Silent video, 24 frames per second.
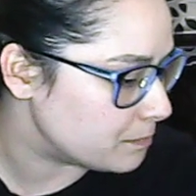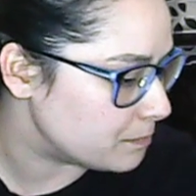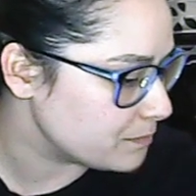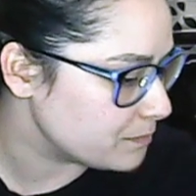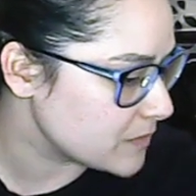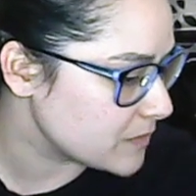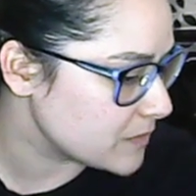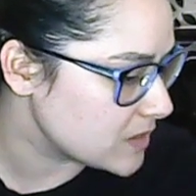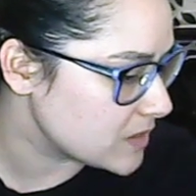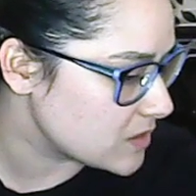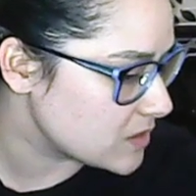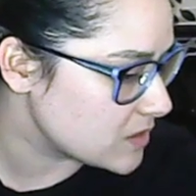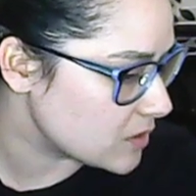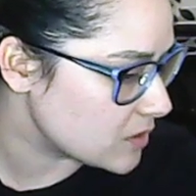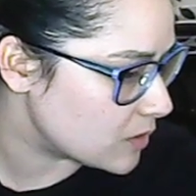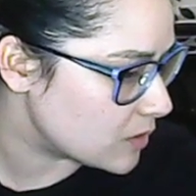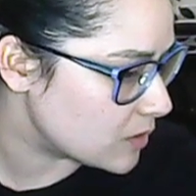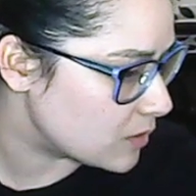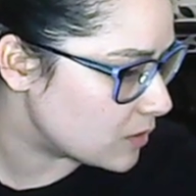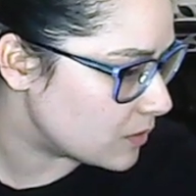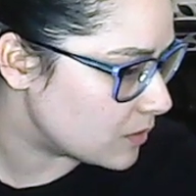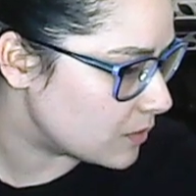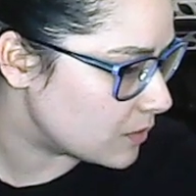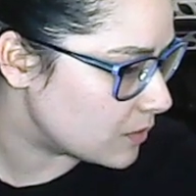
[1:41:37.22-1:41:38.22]

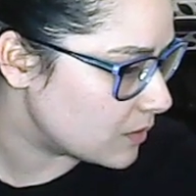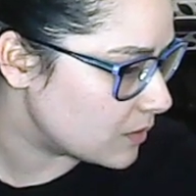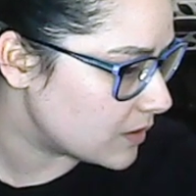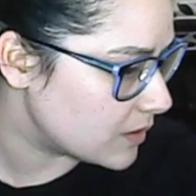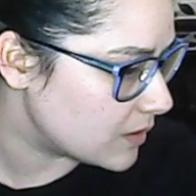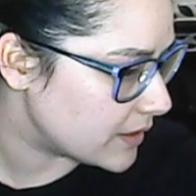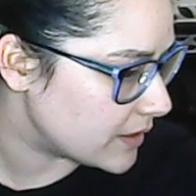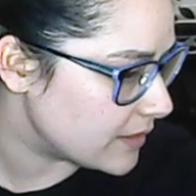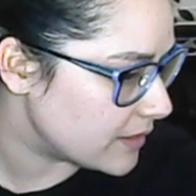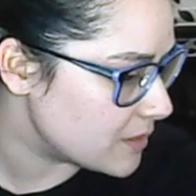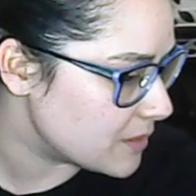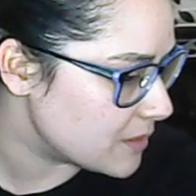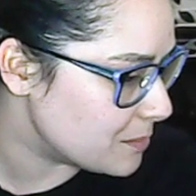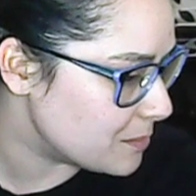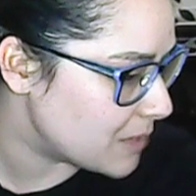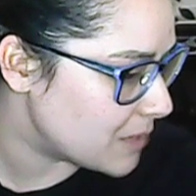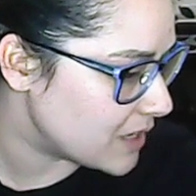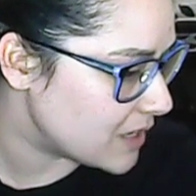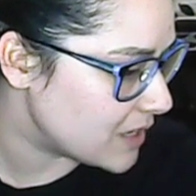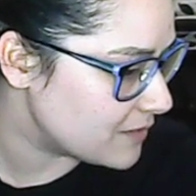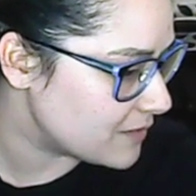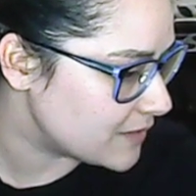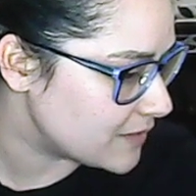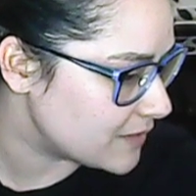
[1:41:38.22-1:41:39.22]
So in the
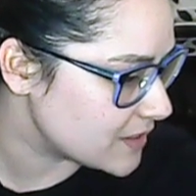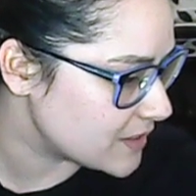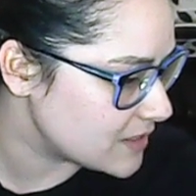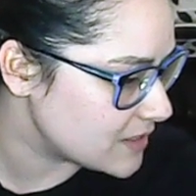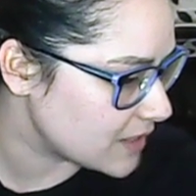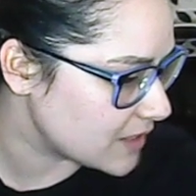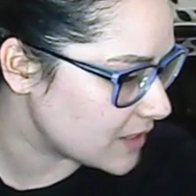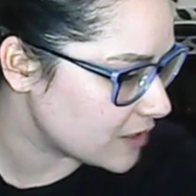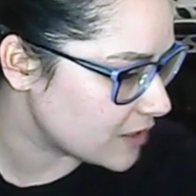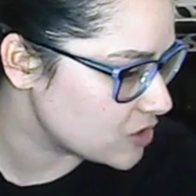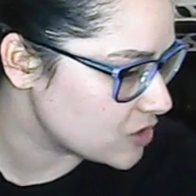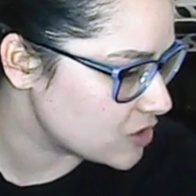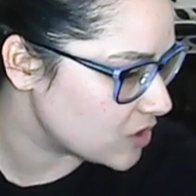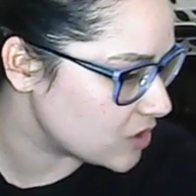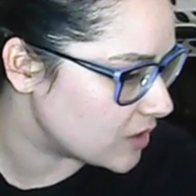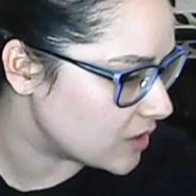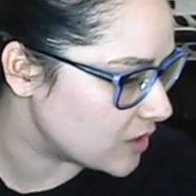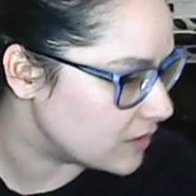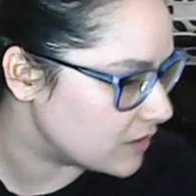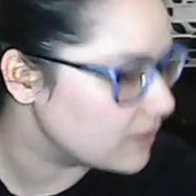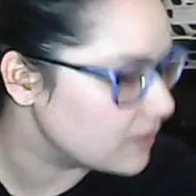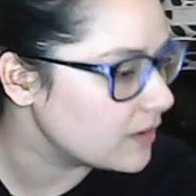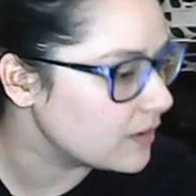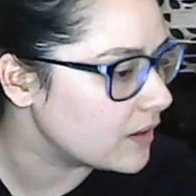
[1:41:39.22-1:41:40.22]
benefits
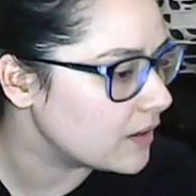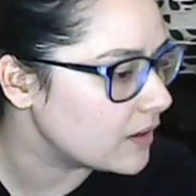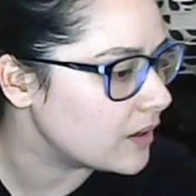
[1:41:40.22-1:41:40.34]
section,